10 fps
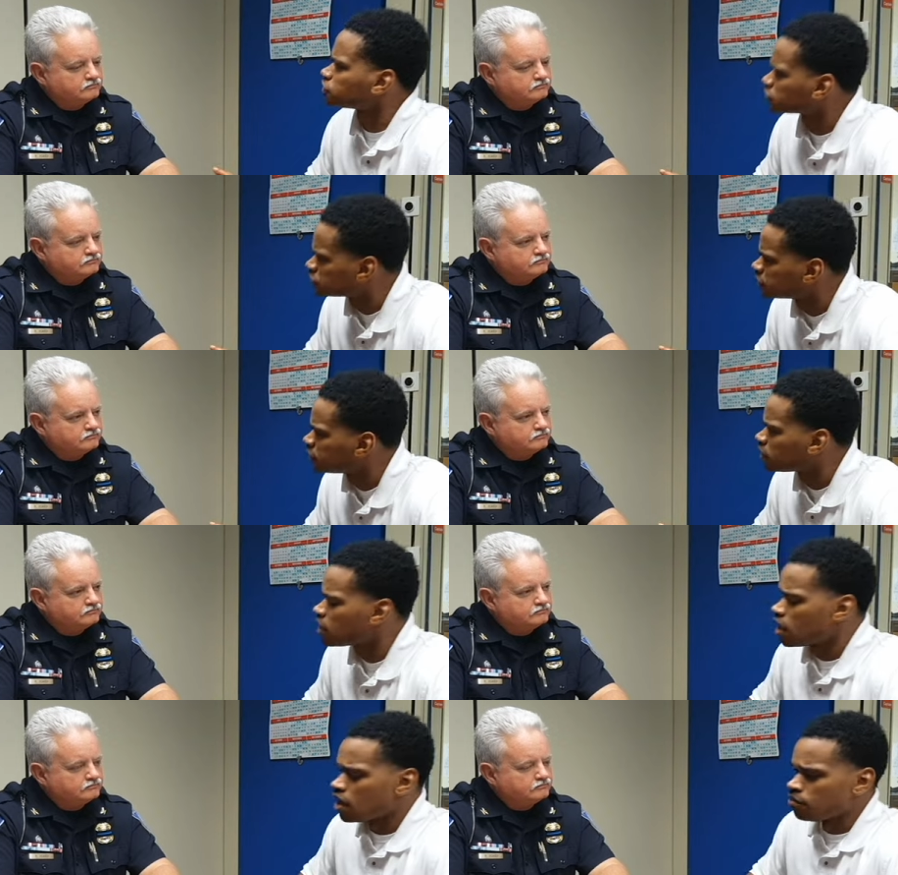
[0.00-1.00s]
Speaker 1: are good.
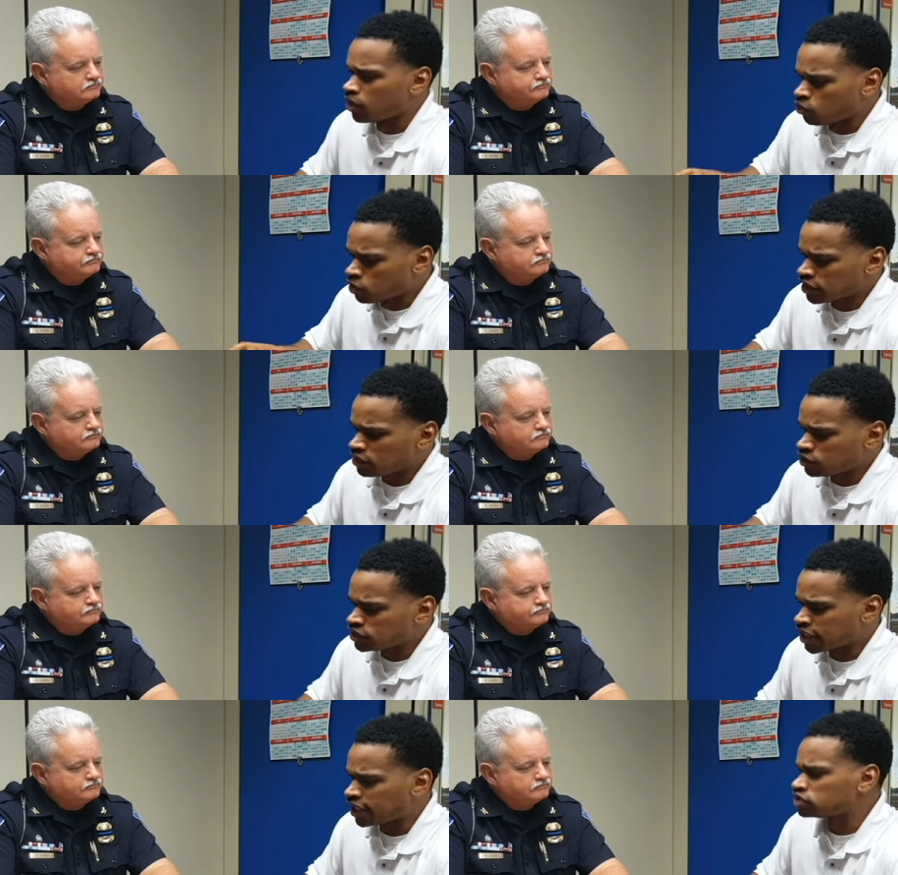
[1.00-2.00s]
But what can we
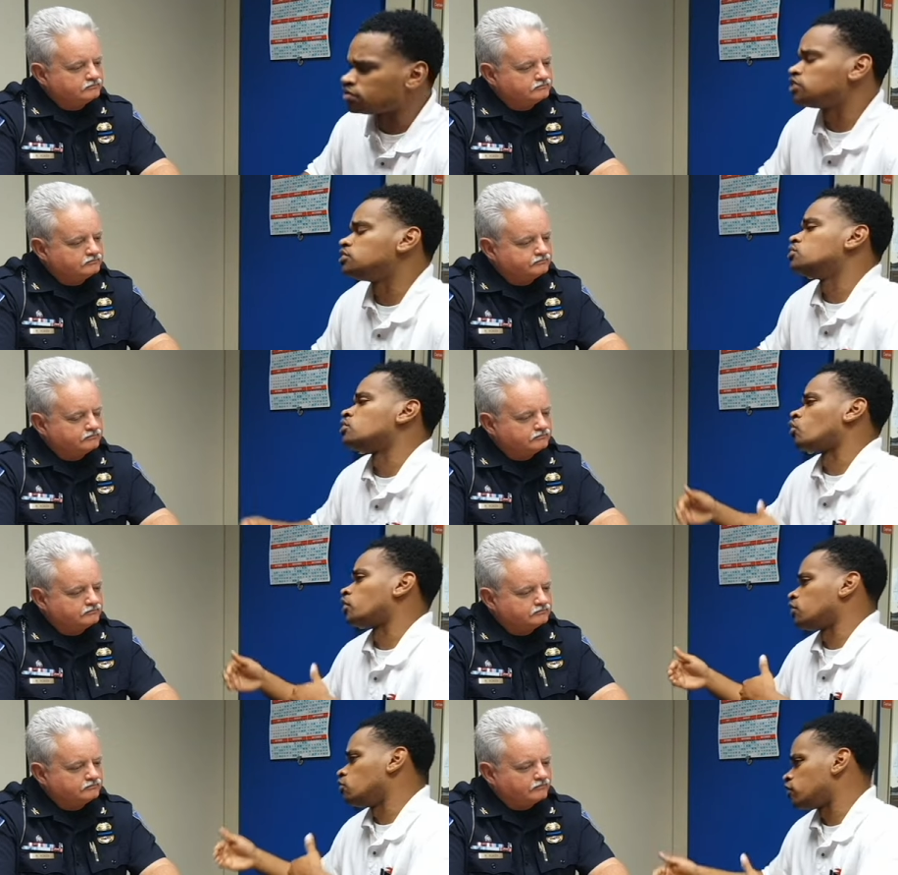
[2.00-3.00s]
tangibly do in
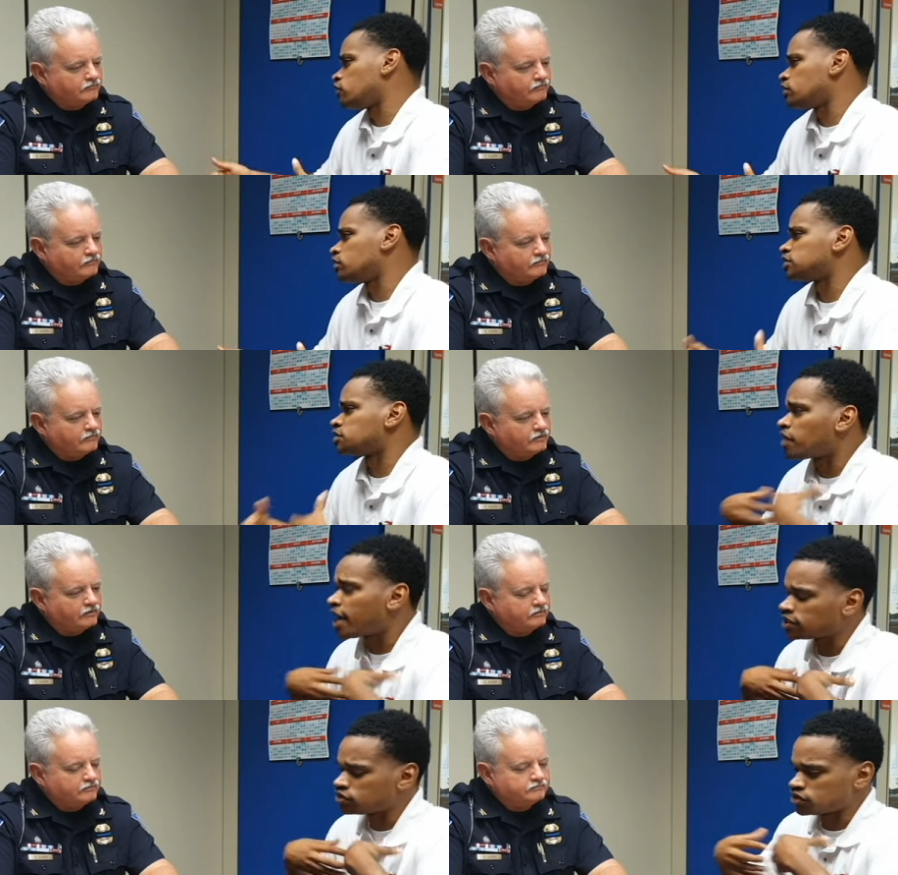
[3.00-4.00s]
working with you as a
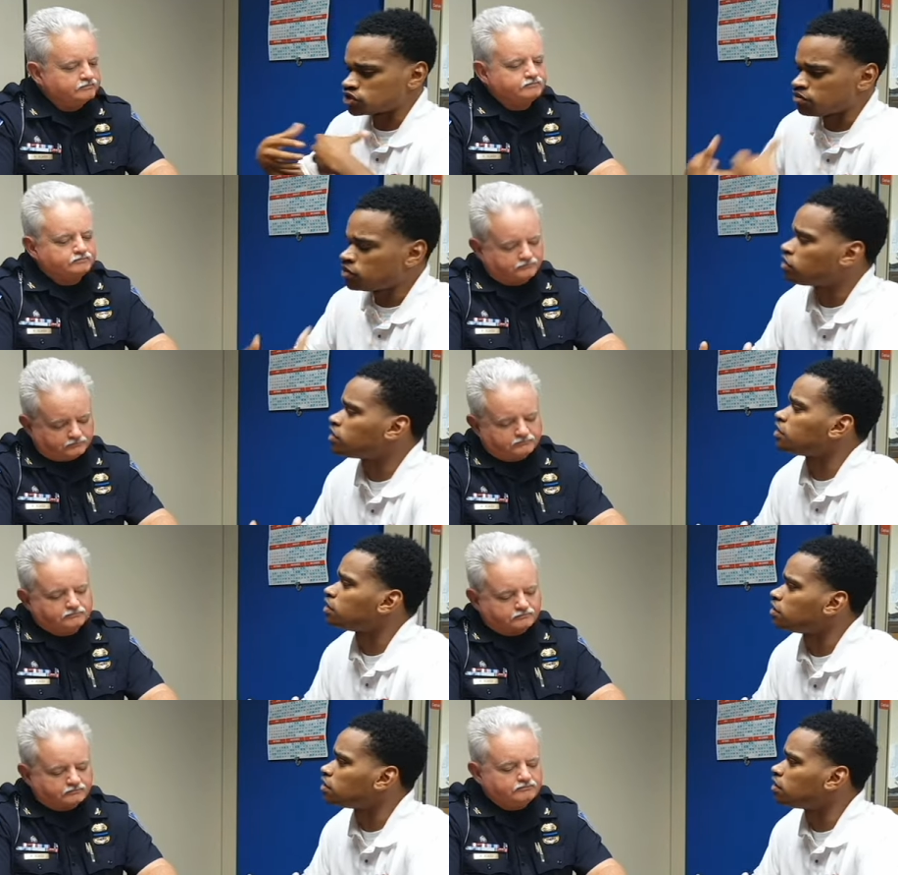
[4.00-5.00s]
pastor, as a community
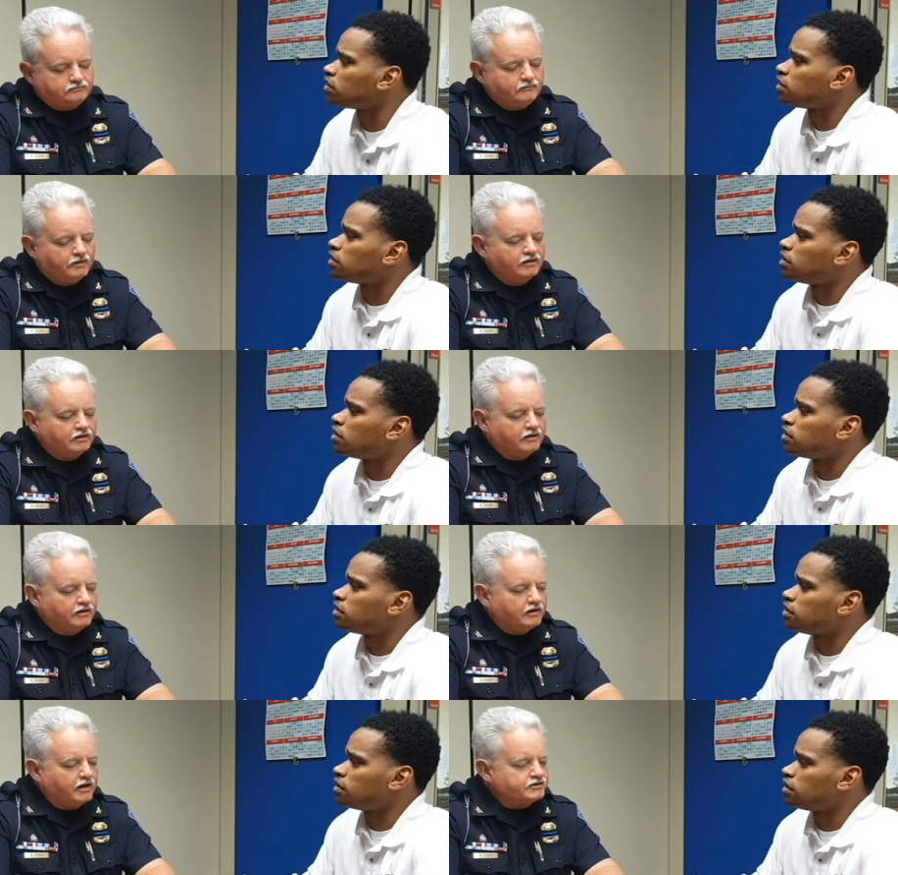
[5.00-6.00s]
leader?
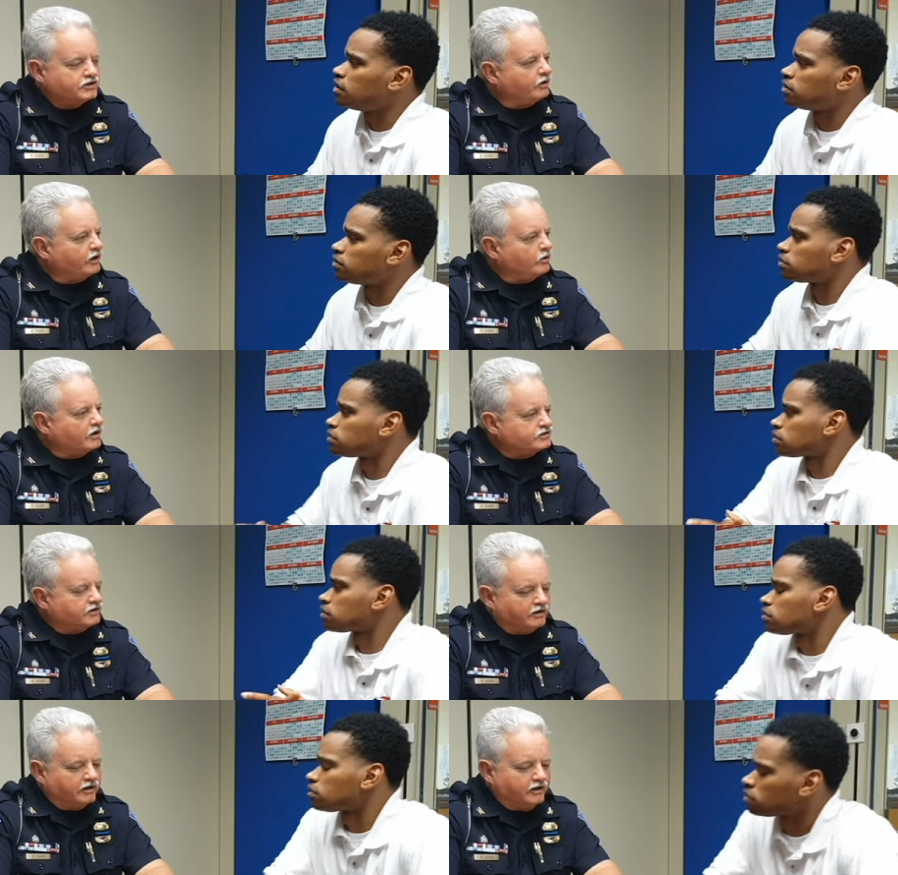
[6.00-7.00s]
Speaker 2: That's a great
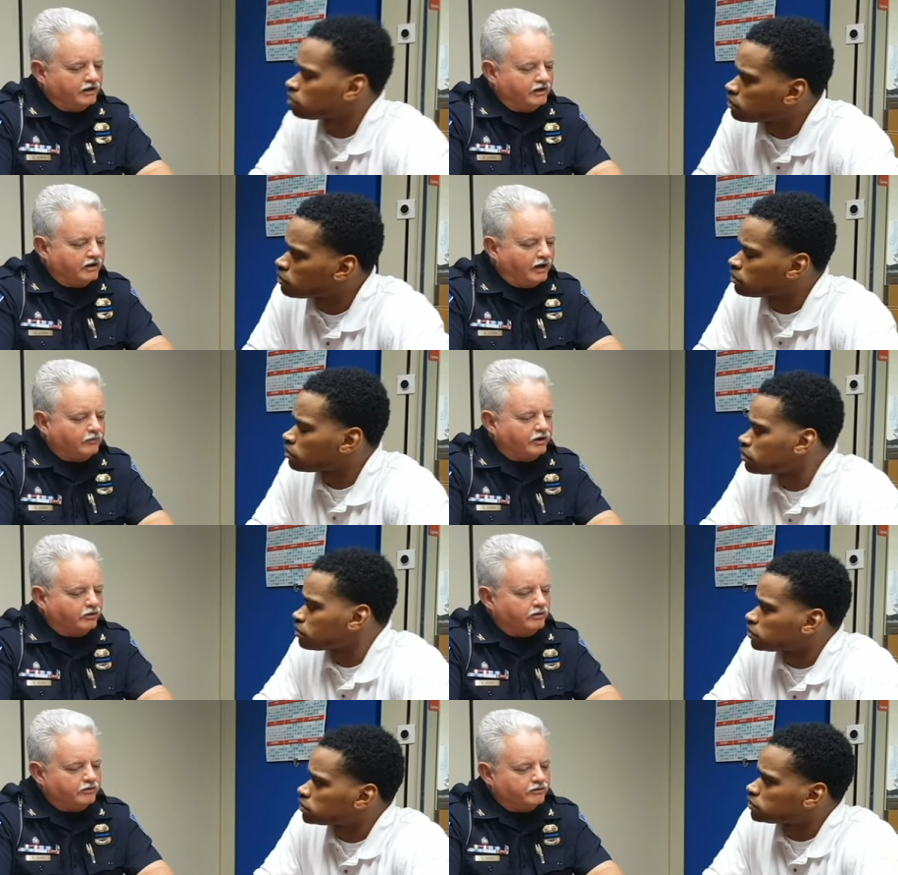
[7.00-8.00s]
question, and and I would
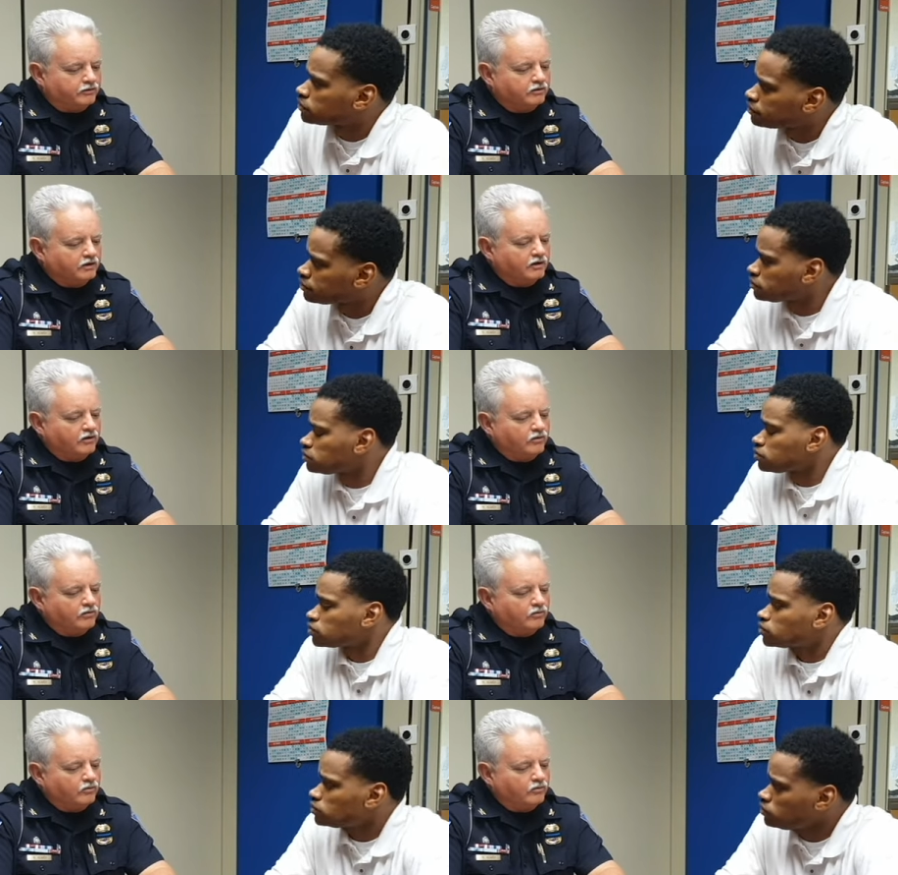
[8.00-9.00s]
agree with you.
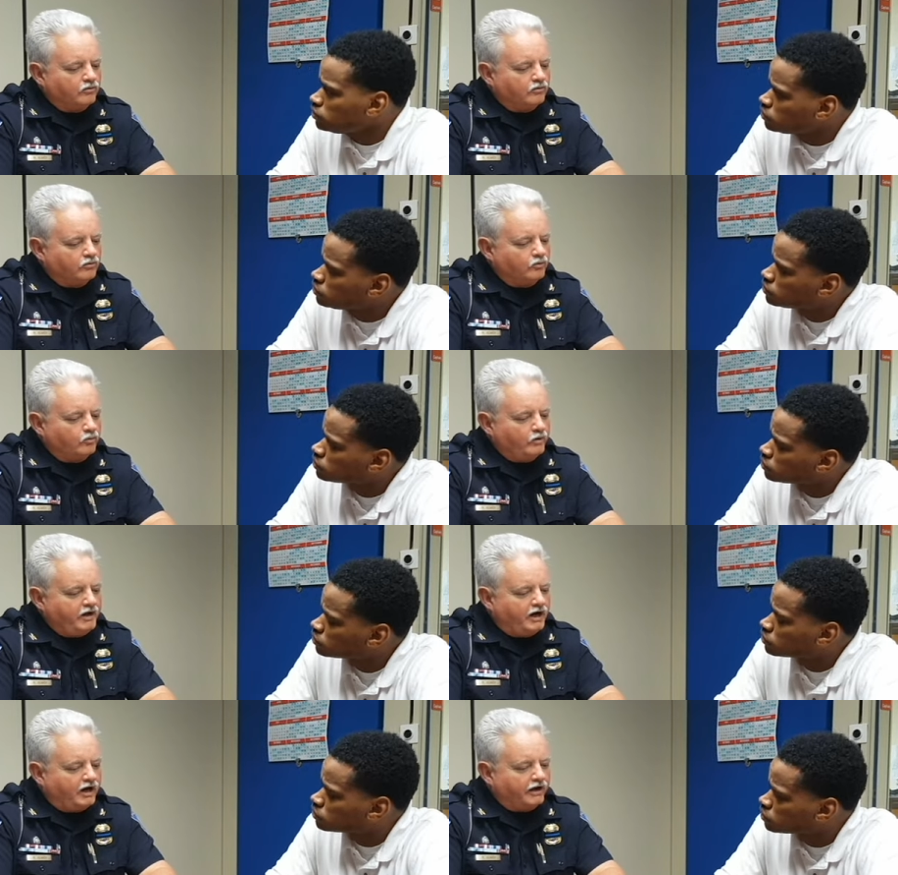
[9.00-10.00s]
We
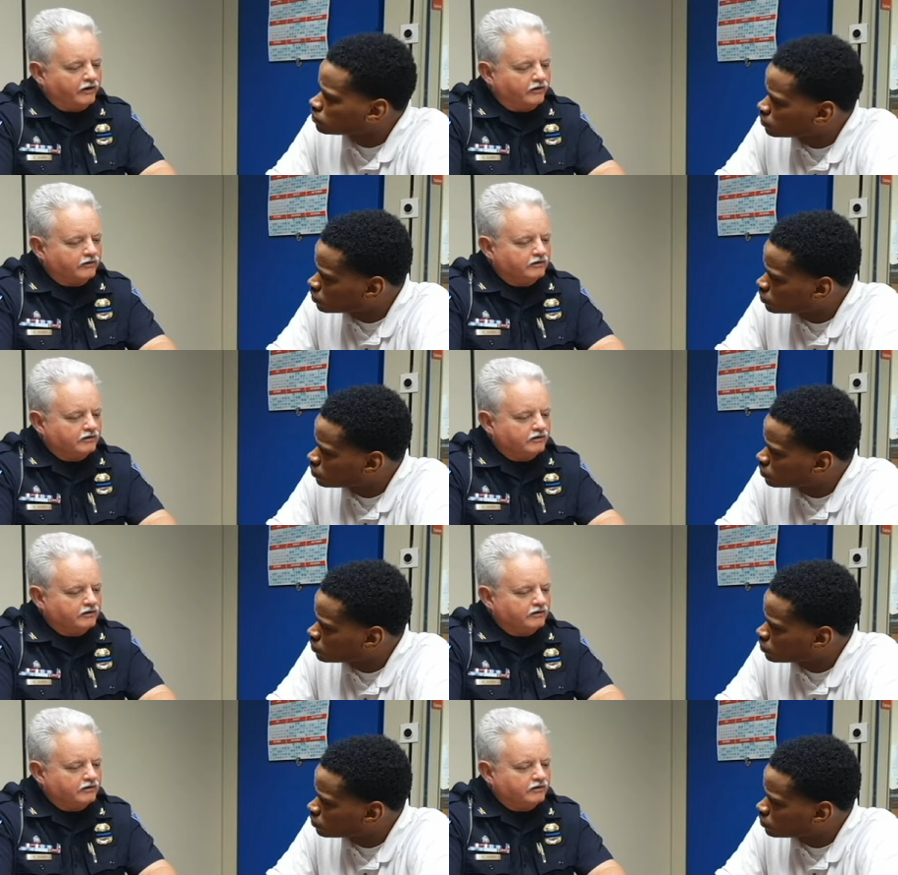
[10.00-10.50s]
hire